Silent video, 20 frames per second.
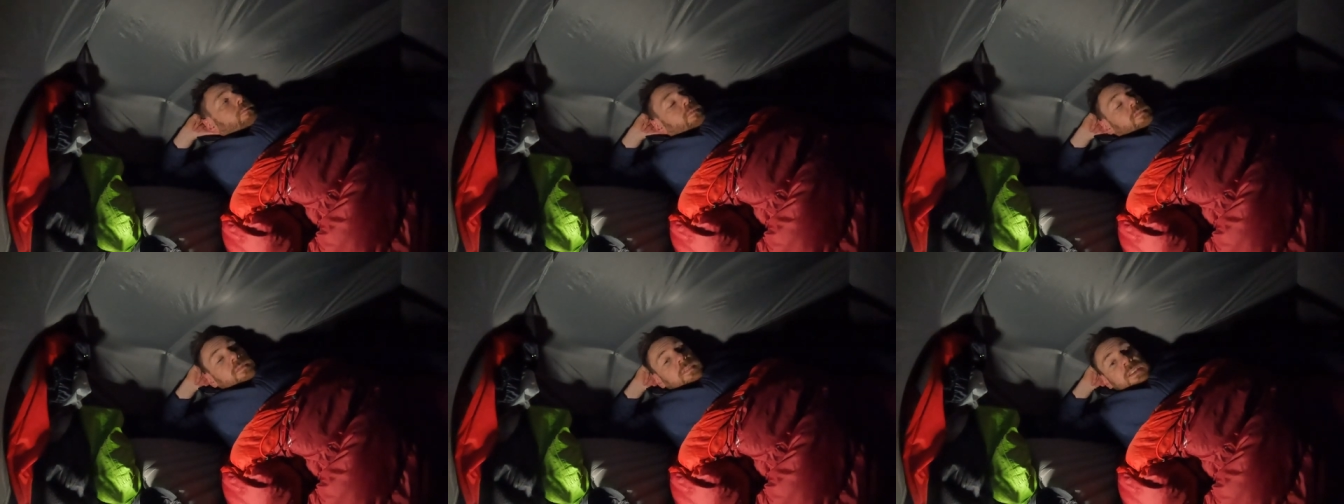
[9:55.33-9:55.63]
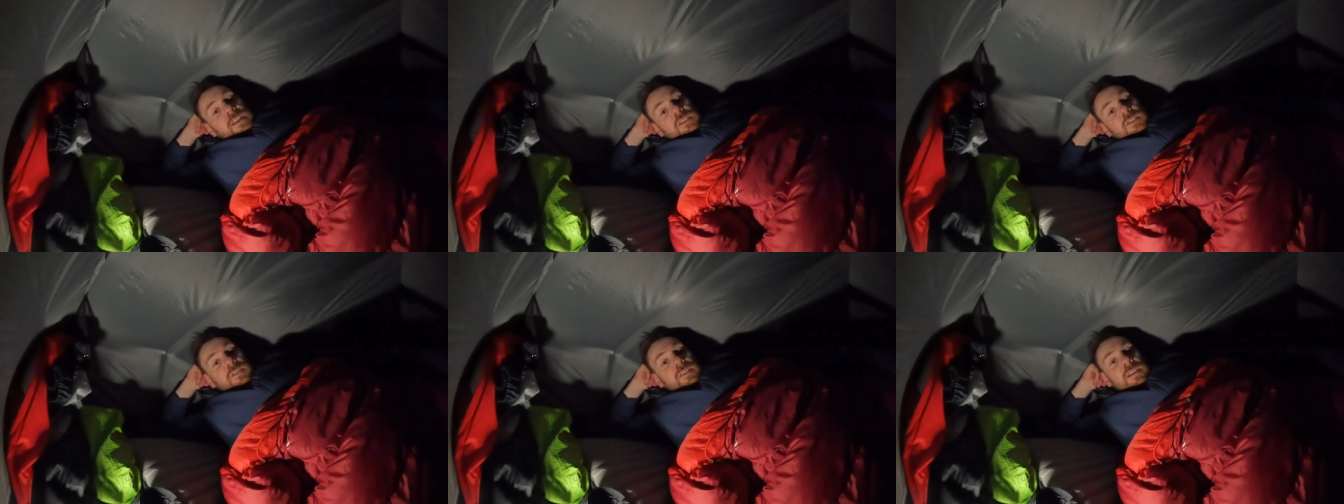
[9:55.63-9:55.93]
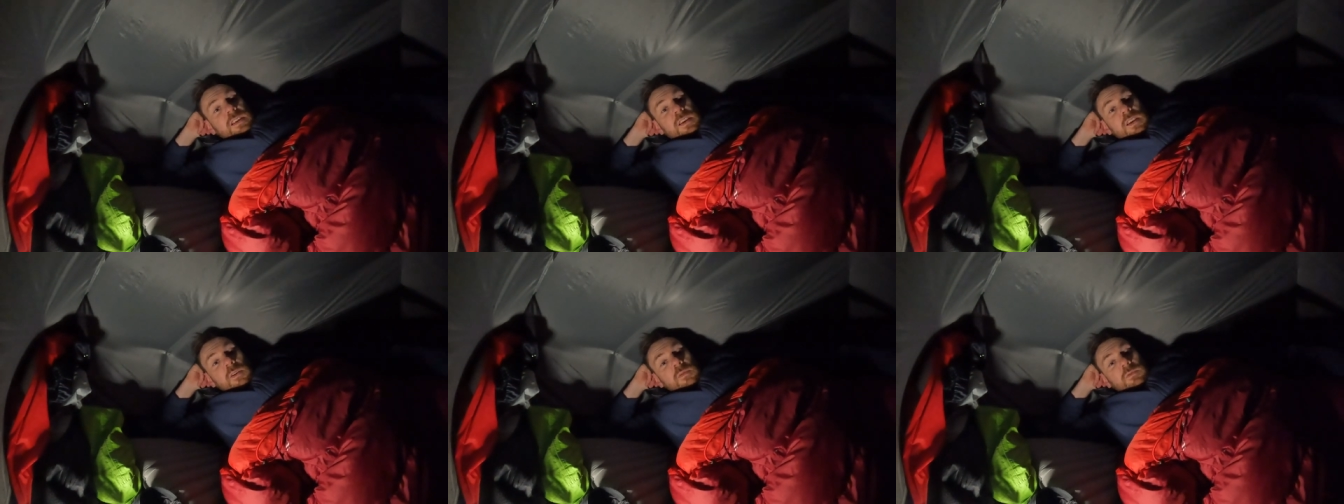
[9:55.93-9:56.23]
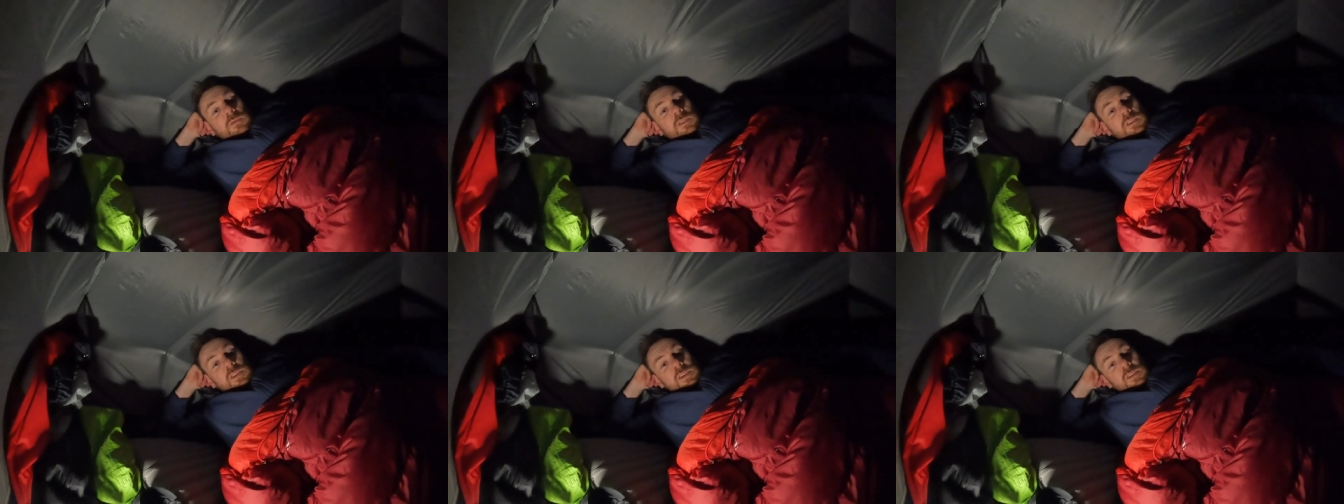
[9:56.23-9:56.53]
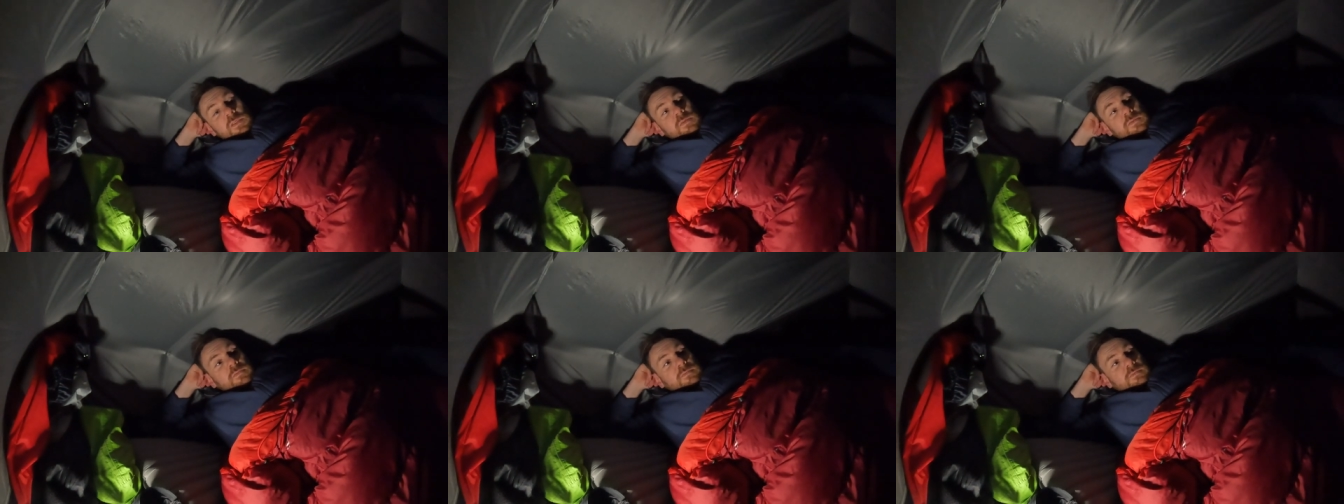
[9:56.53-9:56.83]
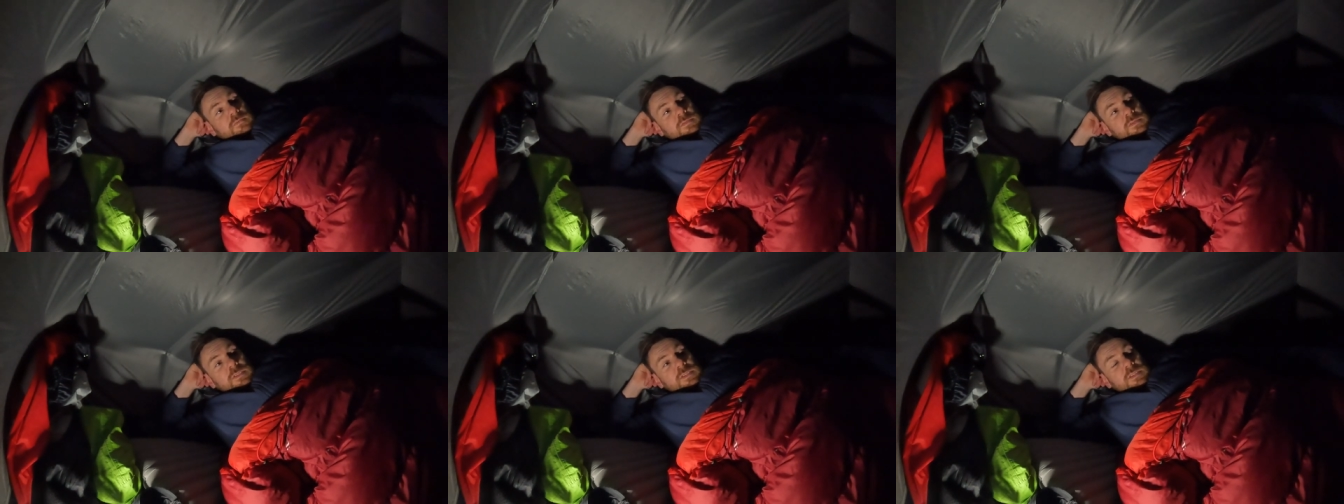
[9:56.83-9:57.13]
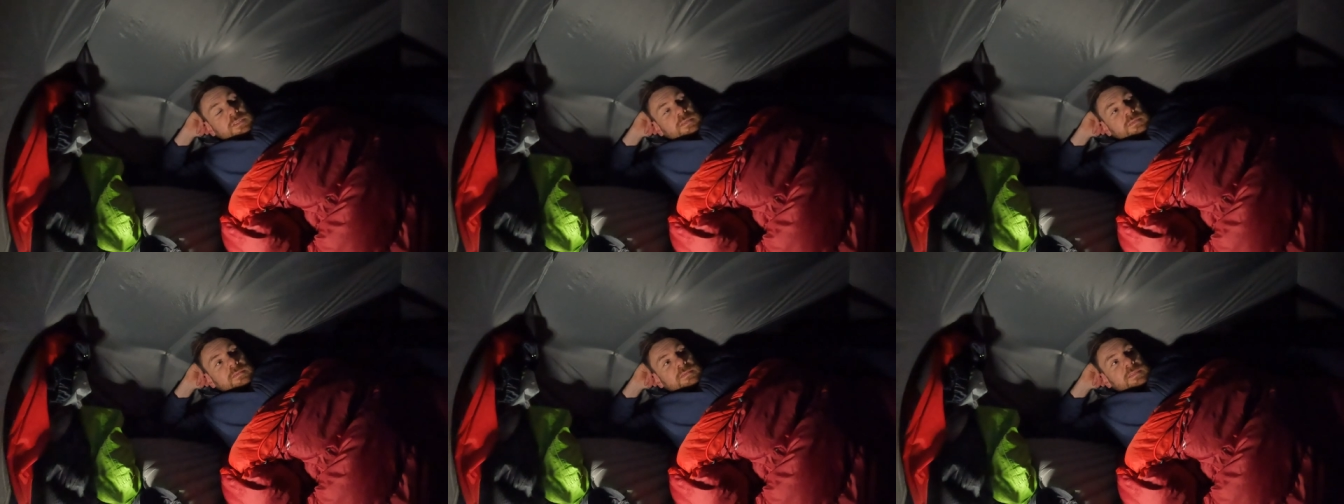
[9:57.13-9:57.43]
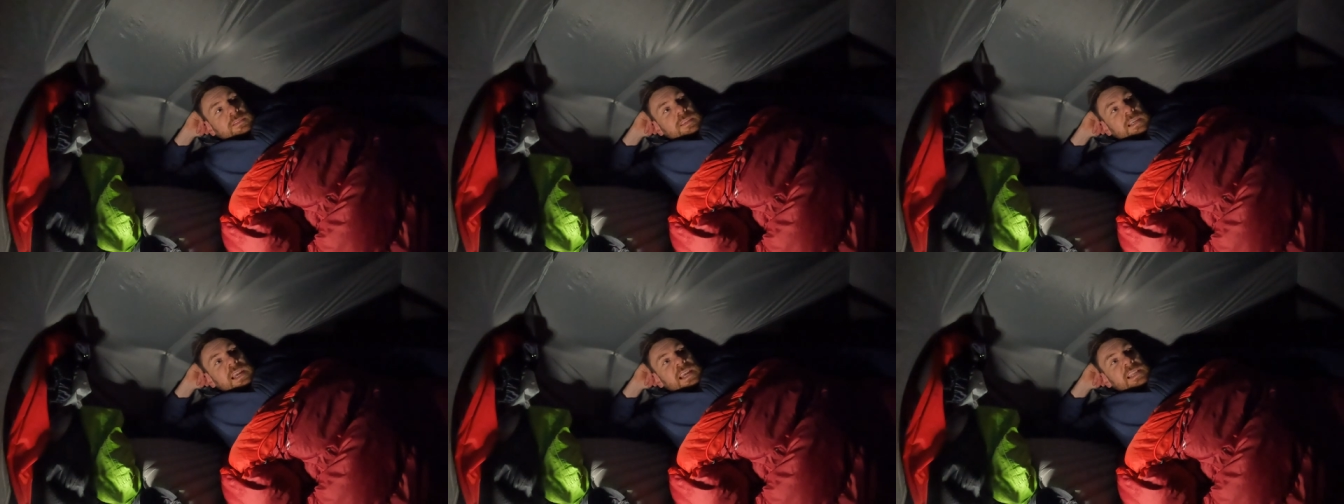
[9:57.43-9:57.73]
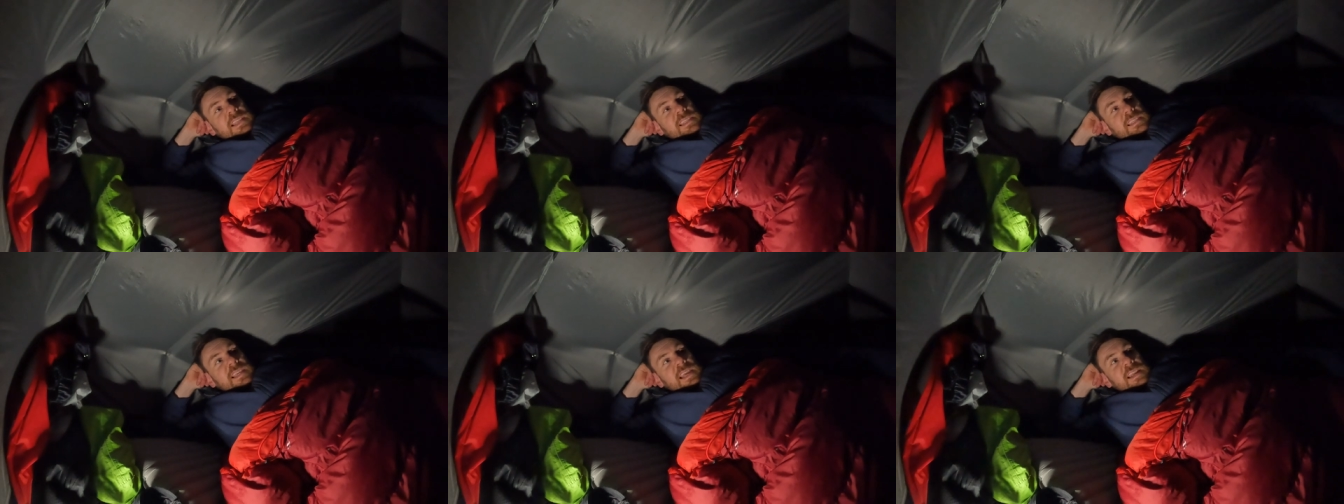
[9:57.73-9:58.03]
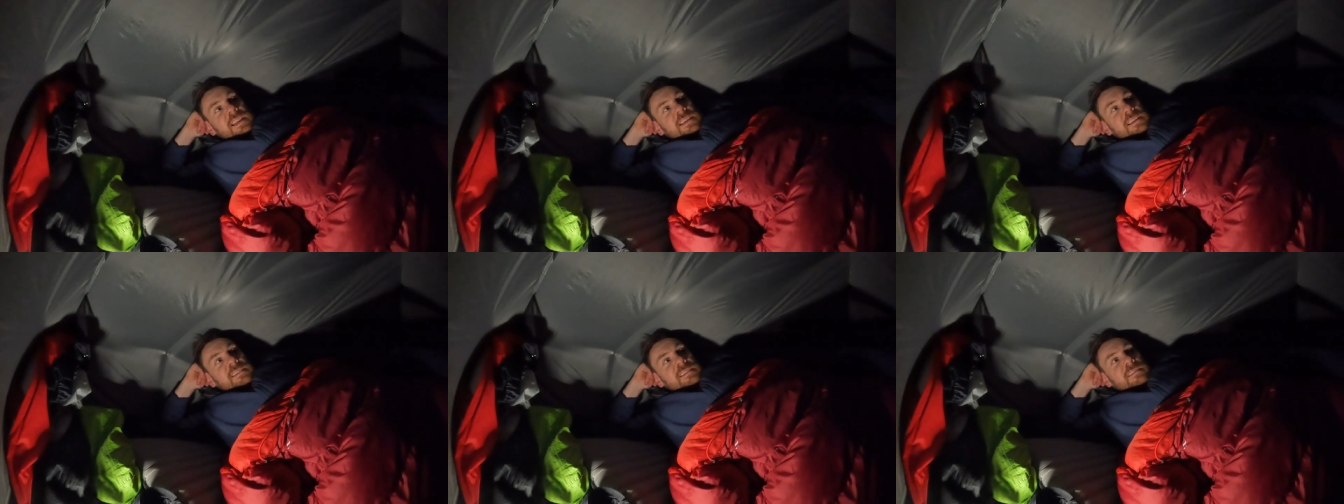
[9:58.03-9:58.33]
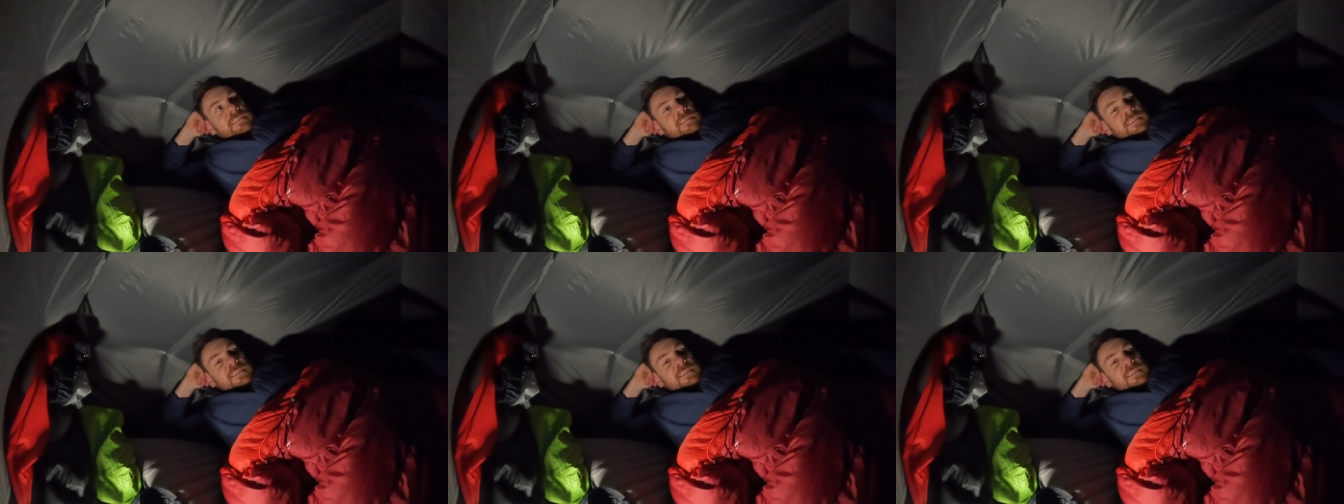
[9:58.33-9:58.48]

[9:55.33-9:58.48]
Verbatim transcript: We've literally no to do. I'm just sat in tent and